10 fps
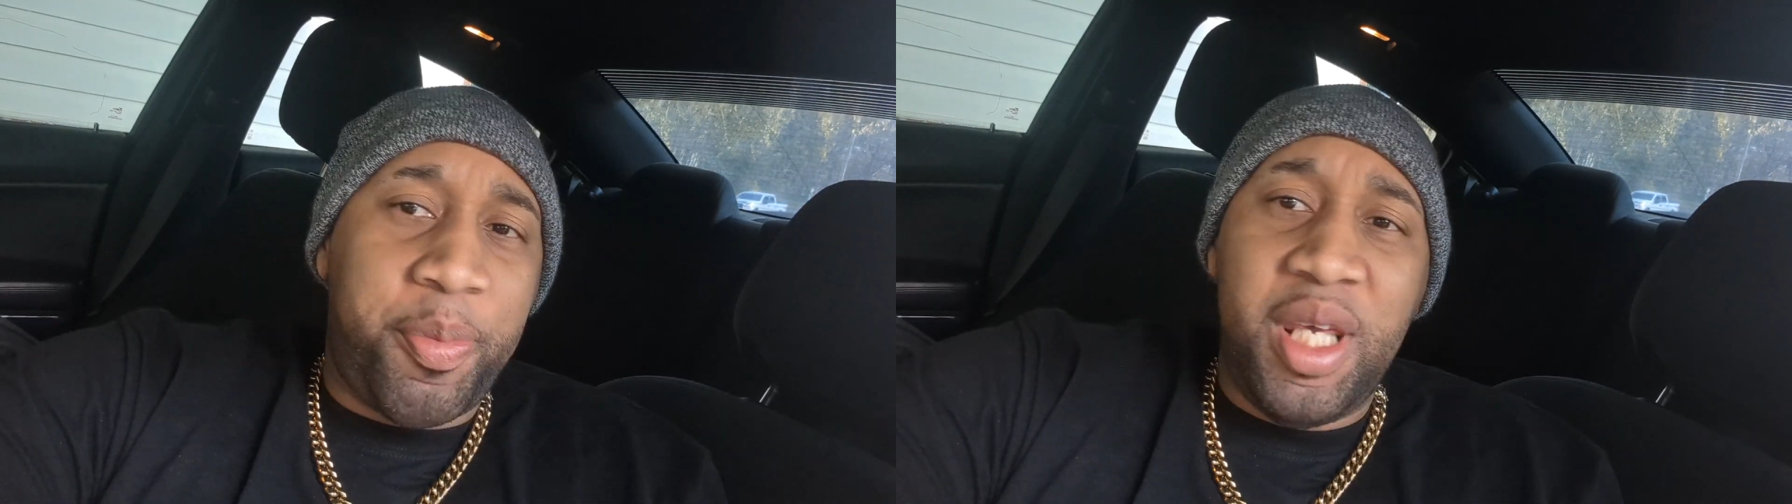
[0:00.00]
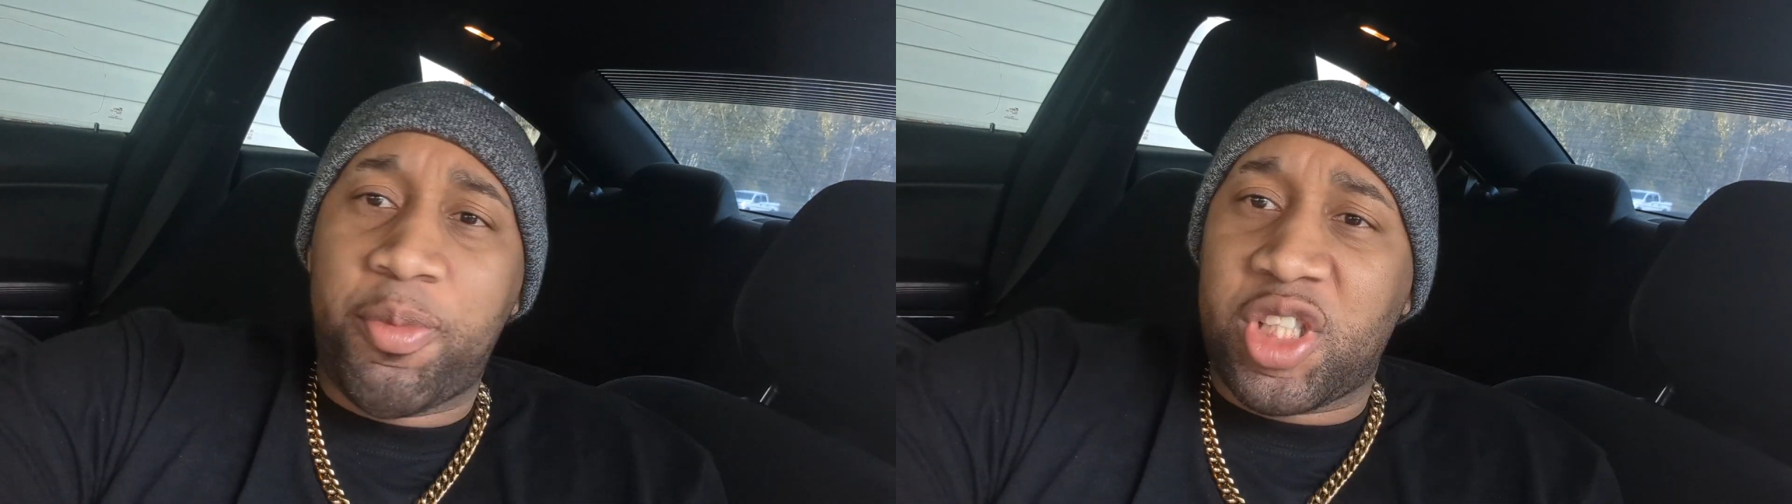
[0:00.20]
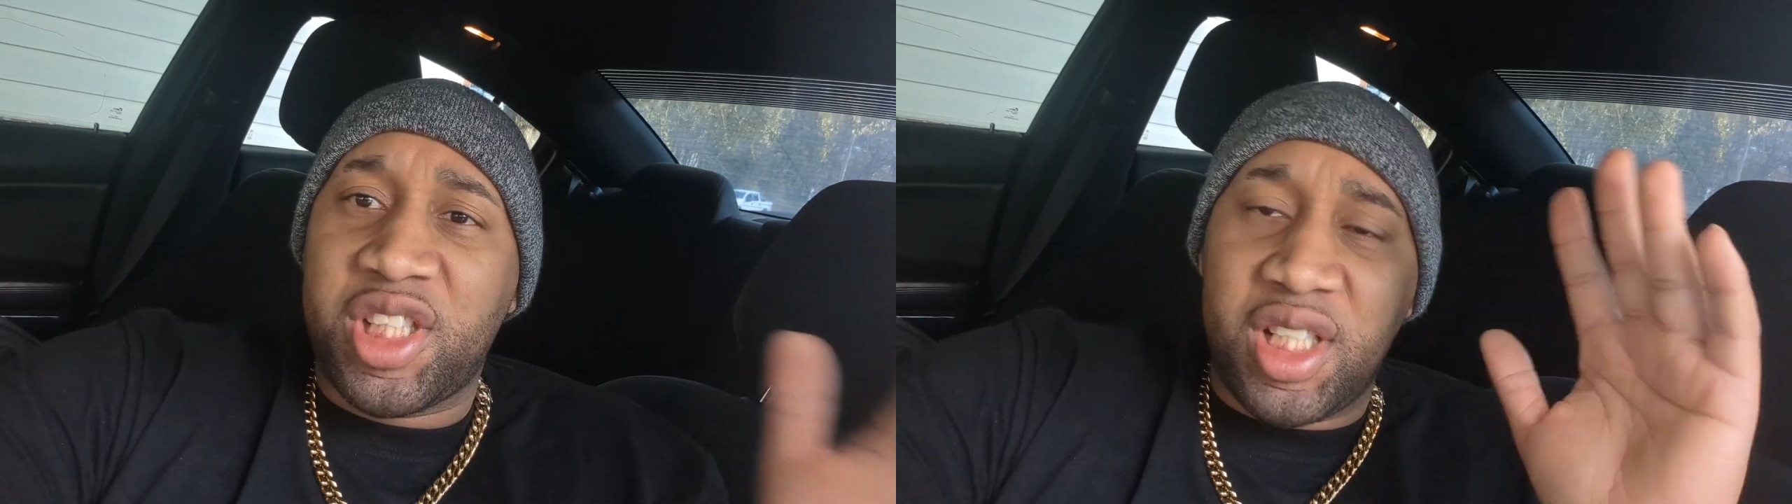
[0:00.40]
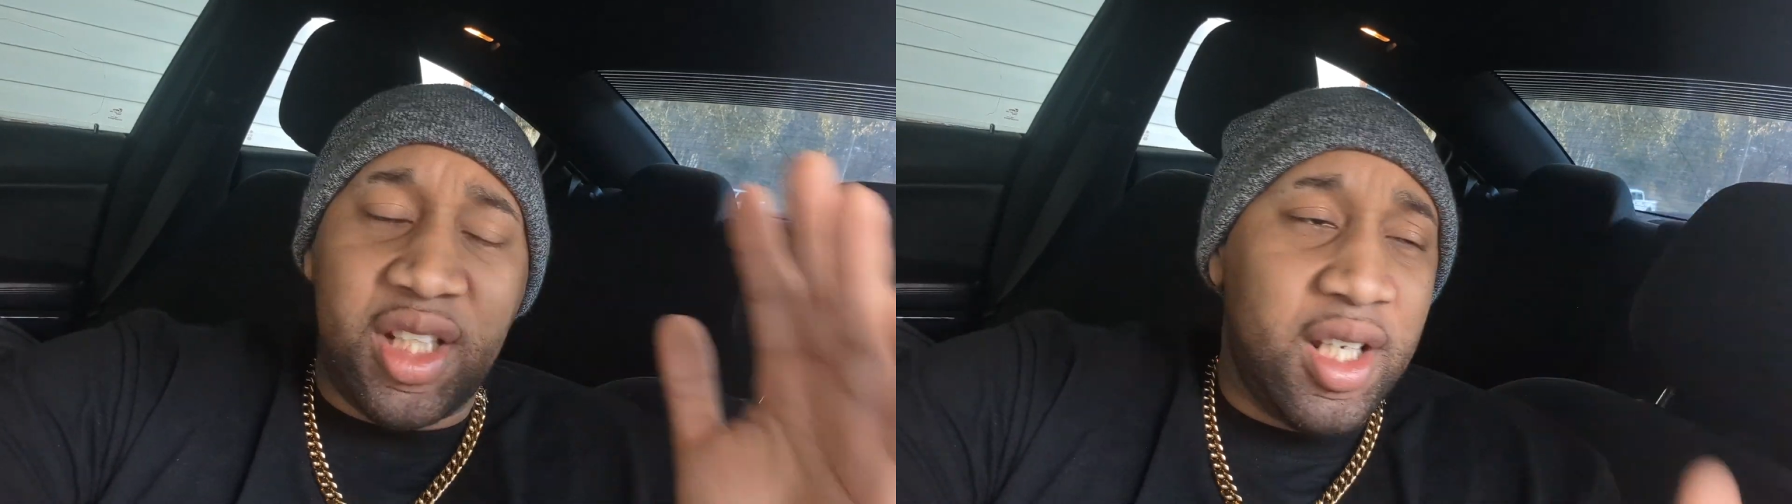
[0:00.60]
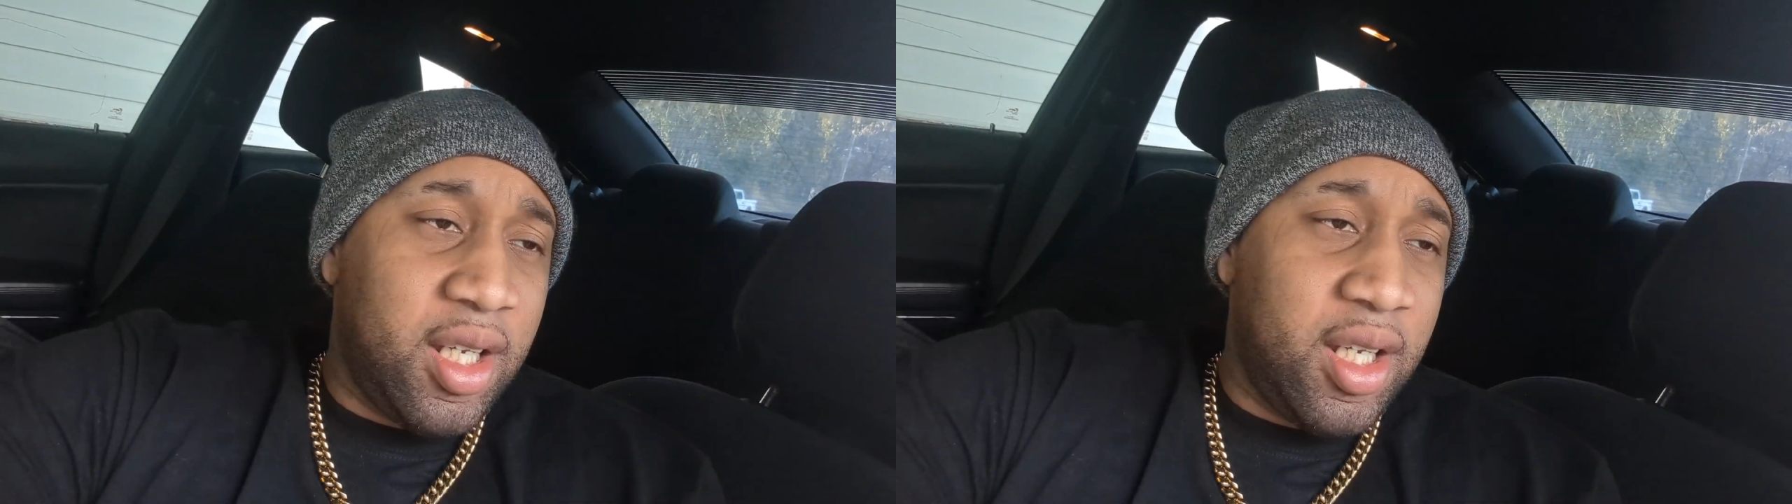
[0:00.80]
people should